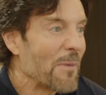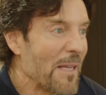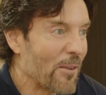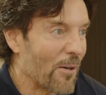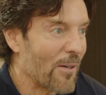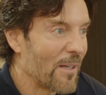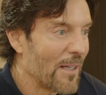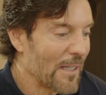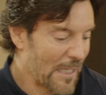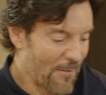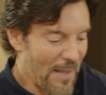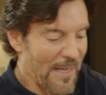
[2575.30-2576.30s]
either.
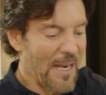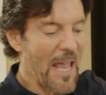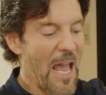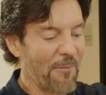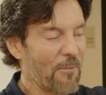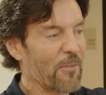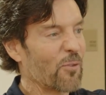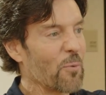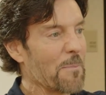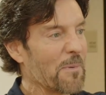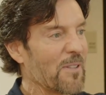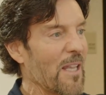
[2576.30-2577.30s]
Like if I get a half of a
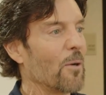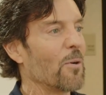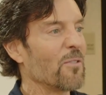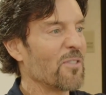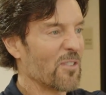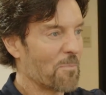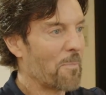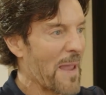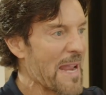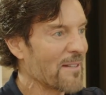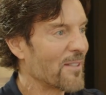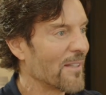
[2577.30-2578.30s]
sweet potato who's just
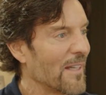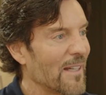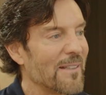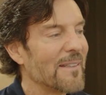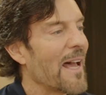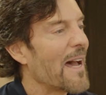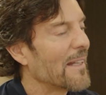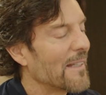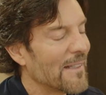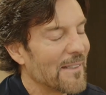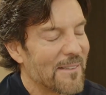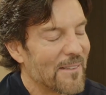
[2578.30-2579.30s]
baked. Does Shauna make a good one,
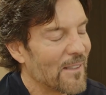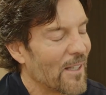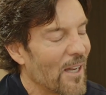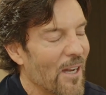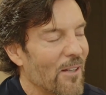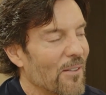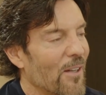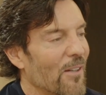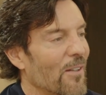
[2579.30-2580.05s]
or do you make a good one?